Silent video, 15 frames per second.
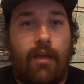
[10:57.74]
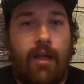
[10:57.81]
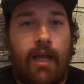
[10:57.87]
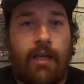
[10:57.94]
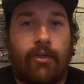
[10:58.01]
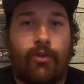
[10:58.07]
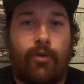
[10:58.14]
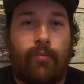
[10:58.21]

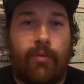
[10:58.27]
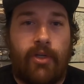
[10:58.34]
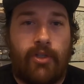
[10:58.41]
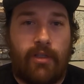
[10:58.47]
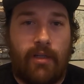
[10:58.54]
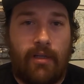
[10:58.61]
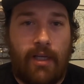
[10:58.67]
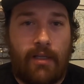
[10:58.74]
As you'll
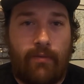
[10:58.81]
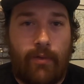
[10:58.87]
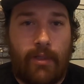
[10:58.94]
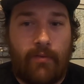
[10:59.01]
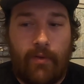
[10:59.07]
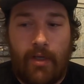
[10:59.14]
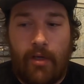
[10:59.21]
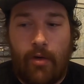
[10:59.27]
mention in next
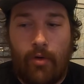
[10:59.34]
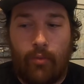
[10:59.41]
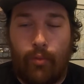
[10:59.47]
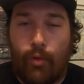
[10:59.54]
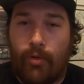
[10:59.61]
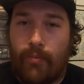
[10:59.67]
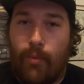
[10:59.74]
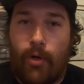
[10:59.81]
week's video, the
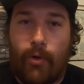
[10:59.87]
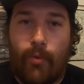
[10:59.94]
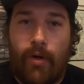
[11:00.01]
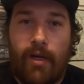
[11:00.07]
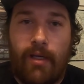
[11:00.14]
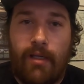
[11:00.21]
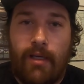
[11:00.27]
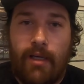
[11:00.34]
Blue Ridge
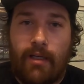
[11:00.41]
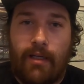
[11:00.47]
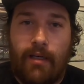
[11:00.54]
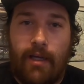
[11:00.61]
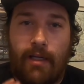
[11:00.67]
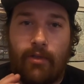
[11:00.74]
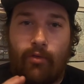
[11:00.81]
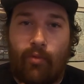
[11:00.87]
Parkway
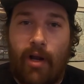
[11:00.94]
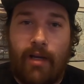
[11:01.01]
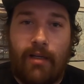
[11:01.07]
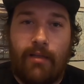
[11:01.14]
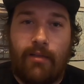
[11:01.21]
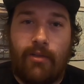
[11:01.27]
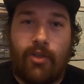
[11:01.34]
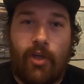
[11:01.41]
connects right
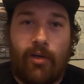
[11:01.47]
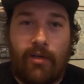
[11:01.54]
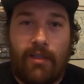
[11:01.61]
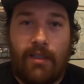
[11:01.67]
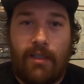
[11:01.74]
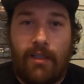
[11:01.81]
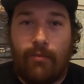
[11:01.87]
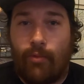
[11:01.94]
into
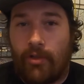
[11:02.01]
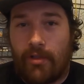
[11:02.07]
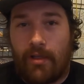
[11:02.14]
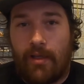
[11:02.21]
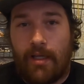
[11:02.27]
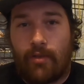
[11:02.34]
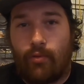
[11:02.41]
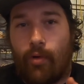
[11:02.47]
Cherokee, which
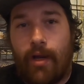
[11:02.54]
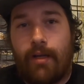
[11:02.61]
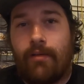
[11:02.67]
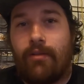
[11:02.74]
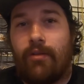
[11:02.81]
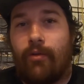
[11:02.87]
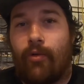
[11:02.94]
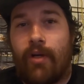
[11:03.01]
connects right
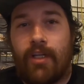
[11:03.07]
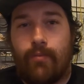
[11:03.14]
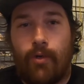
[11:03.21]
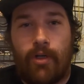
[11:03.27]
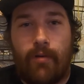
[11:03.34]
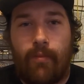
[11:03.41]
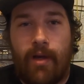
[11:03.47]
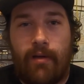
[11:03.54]
into the Great
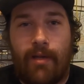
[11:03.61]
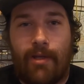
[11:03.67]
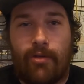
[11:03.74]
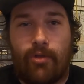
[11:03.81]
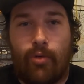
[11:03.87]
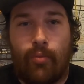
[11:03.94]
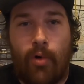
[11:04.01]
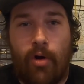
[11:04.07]
Smoky Mountain
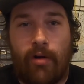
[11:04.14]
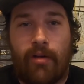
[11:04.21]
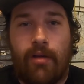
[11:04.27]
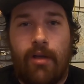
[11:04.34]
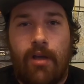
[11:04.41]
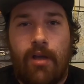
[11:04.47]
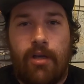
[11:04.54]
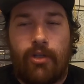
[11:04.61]
National Park.
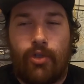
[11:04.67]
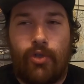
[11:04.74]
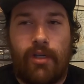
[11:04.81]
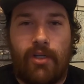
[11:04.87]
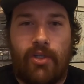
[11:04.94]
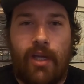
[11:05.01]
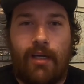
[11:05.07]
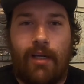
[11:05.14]
So you
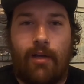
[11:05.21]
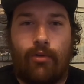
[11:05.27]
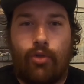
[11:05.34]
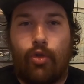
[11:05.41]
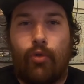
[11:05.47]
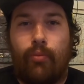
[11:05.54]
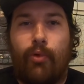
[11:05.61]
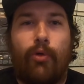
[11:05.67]
can check out
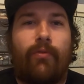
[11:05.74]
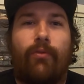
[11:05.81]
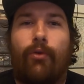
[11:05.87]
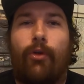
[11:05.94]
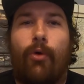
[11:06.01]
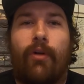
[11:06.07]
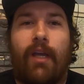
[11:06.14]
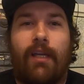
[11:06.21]
two beautiful
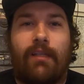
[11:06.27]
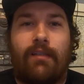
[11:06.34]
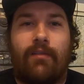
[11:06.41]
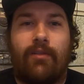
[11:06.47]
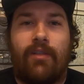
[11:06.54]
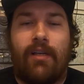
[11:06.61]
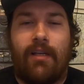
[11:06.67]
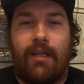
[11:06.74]

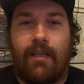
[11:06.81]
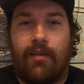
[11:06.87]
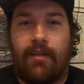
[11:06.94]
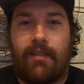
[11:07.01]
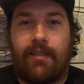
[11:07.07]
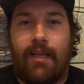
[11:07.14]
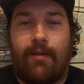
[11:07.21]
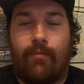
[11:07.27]
locations in the
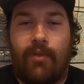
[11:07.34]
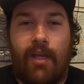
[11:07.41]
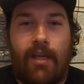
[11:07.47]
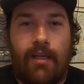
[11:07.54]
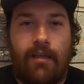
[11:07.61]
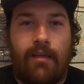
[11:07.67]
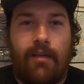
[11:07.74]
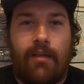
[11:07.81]
same
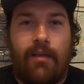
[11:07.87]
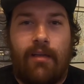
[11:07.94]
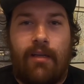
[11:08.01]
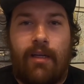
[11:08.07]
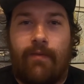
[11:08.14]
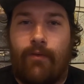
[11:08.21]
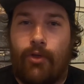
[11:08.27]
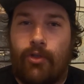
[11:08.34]
day
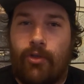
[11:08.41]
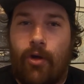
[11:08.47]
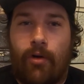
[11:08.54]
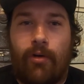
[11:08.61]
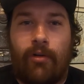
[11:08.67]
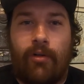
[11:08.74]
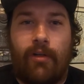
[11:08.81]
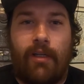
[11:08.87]
if you
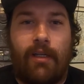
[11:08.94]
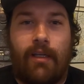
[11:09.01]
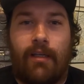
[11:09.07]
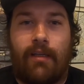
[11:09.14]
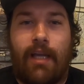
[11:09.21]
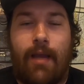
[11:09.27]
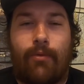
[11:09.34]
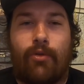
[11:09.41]
start early
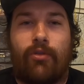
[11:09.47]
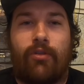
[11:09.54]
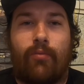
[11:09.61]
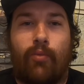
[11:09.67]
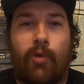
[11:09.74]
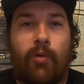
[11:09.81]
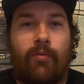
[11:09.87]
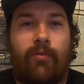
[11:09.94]
and capture some
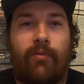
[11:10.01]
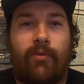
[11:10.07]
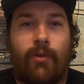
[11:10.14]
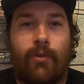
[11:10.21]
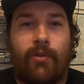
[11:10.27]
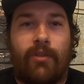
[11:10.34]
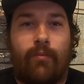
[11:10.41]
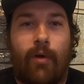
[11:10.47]
beautiful
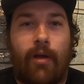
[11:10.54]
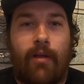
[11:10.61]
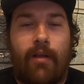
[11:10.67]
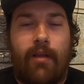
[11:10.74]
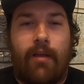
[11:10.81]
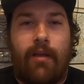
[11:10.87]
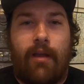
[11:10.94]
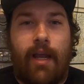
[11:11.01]
views. But
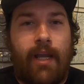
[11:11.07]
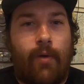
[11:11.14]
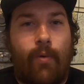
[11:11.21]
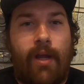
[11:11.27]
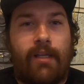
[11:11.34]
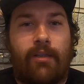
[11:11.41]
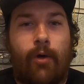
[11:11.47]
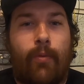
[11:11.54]

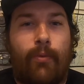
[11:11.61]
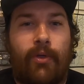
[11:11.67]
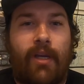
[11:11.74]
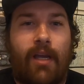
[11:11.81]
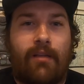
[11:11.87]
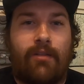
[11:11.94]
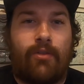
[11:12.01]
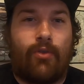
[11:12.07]
anyways, I hope you
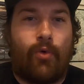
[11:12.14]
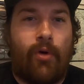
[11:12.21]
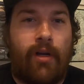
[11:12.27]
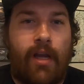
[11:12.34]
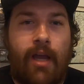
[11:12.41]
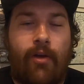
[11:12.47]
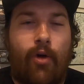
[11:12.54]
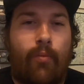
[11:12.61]
guys enjoy.
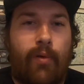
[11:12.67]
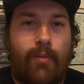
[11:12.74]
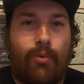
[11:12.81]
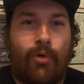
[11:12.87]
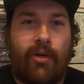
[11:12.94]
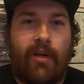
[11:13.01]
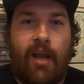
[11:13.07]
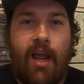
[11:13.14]
I know
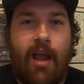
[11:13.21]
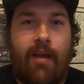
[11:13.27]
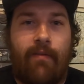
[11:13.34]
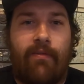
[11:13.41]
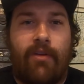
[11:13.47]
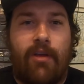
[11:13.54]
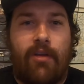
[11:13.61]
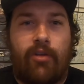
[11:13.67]
people are gonna
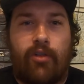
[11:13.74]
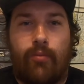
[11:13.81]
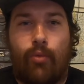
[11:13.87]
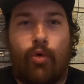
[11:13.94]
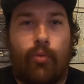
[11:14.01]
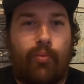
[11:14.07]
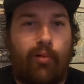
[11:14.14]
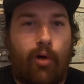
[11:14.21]
have some
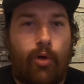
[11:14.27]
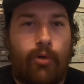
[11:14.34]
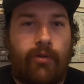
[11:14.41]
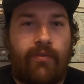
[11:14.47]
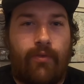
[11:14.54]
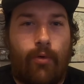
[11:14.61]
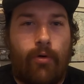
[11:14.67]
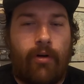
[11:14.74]
more pros
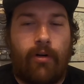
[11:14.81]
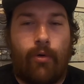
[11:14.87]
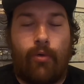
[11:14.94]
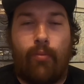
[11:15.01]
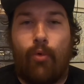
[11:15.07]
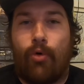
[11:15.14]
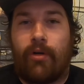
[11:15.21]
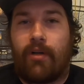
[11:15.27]
for it or
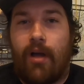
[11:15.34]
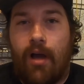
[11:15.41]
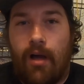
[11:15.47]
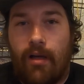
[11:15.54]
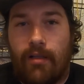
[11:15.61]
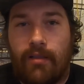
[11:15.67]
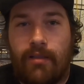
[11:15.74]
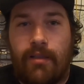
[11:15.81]
more
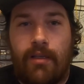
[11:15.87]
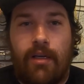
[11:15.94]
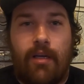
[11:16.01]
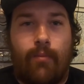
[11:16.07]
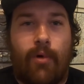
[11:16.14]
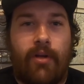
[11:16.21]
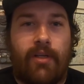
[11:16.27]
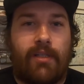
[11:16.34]
cons,
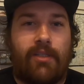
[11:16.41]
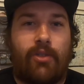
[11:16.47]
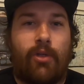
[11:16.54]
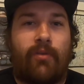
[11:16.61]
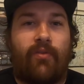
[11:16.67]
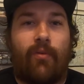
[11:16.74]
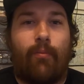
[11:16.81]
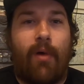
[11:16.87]
but this is
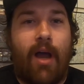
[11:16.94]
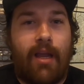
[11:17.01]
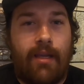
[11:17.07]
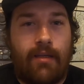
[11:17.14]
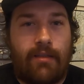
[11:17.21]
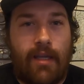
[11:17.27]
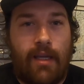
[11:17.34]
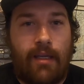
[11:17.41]
just from my
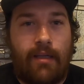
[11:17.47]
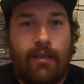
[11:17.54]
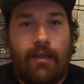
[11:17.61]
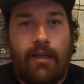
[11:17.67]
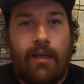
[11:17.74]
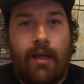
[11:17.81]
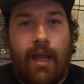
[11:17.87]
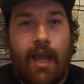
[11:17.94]
intake
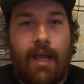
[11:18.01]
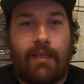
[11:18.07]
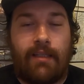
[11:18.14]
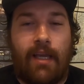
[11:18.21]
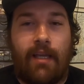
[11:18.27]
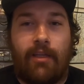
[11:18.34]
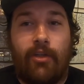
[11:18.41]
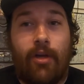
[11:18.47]
as
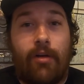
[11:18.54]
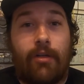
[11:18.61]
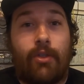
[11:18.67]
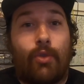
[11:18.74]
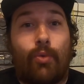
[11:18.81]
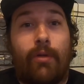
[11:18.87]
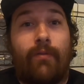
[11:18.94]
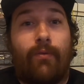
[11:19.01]
a young
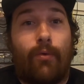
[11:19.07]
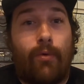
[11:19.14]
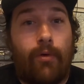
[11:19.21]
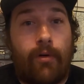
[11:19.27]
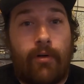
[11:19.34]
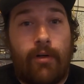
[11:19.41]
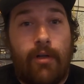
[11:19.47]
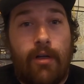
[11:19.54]

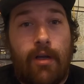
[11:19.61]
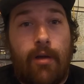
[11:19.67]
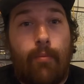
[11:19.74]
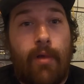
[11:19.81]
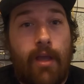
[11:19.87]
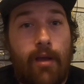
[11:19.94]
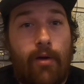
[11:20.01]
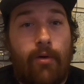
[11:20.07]
24
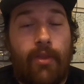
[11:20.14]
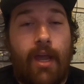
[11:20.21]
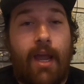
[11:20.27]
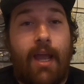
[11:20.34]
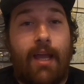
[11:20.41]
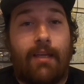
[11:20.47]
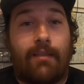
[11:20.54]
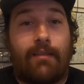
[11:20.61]
male that
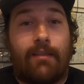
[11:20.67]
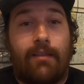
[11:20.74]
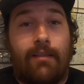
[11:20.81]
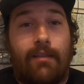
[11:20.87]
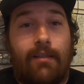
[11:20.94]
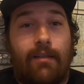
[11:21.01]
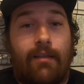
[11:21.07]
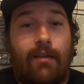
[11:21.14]
has
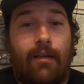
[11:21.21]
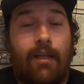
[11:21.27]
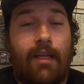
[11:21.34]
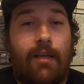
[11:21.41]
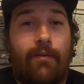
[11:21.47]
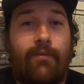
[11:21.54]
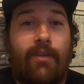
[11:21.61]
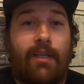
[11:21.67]

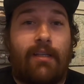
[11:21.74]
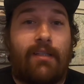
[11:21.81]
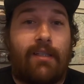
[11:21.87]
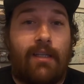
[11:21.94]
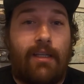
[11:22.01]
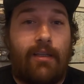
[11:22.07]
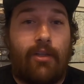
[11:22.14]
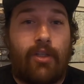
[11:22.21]
lived and
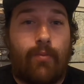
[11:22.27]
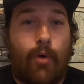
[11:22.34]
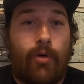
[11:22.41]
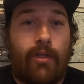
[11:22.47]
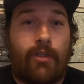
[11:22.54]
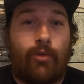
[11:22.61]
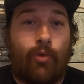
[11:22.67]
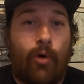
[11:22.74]
seen the
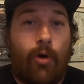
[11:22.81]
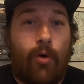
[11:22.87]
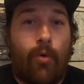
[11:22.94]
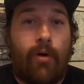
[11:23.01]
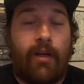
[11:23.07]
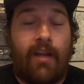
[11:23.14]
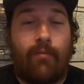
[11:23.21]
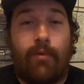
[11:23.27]
Smokies
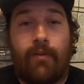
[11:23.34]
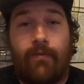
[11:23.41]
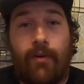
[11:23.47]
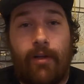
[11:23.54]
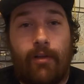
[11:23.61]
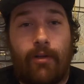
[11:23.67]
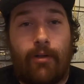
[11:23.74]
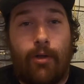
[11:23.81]
grow, and I've been
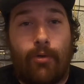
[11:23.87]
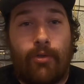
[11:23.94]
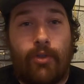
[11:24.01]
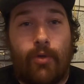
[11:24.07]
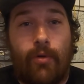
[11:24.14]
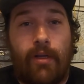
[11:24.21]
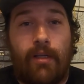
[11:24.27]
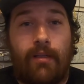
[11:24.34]
fairly close
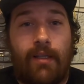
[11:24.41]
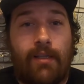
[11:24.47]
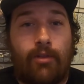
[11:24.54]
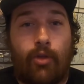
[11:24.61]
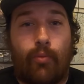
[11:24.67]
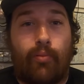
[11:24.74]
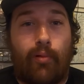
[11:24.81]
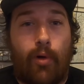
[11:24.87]
to it. These
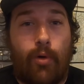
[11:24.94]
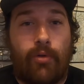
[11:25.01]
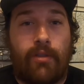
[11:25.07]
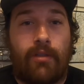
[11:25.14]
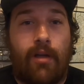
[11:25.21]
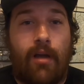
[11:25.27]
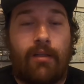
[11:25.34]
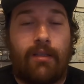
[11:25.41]
are the pros
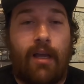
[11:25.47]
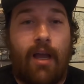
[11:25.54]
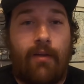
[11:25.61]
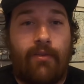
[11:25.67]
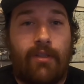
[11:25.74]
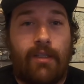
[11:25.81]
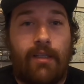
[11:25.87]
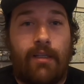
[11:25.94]
and cons that
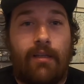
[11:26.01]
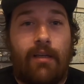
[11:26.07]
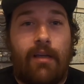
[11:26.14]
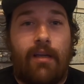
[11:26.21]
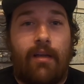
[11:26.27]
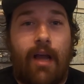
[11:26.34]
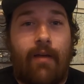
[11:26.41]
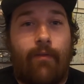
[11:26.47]
I've seen it.
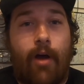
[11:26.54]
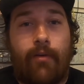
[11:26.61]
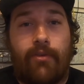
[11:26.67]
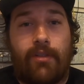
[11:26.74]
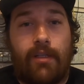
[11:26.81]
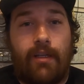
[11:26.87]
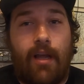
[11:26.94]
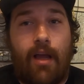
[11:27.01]
I've
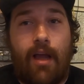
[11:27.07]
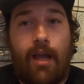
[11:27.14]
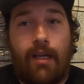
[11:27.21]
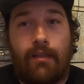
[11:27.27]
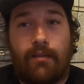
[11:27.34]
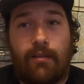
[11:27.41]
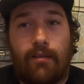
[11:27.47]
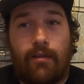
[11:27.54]
obviously not
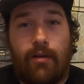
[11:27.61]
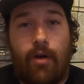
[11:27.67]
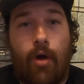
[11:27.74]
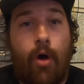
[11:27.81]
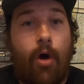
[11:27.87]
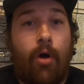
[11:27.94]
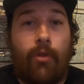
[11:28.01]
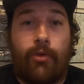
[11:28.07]
hiked
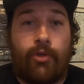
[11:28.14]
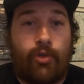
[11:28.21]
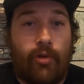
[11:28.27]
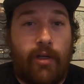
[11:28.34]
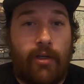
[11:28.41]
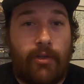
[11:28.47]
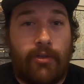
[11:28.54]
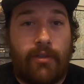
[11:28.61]
all the
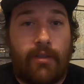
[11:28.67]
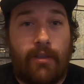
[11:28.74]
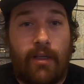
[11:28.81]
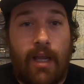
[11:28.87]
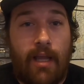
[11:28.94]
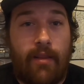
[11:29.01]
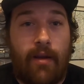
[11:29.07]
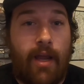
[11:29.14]
trails
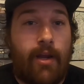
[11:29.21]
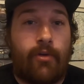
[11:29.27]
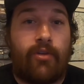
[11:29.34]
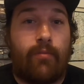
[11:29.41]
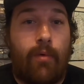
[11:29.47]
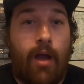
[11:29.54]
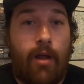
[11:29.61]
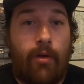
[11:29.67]
and had the
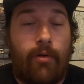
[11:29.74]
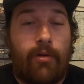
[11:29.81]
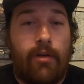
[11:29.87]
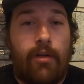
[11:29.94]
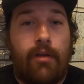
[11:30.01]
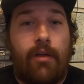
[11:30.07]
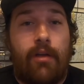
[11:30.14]
900-mile,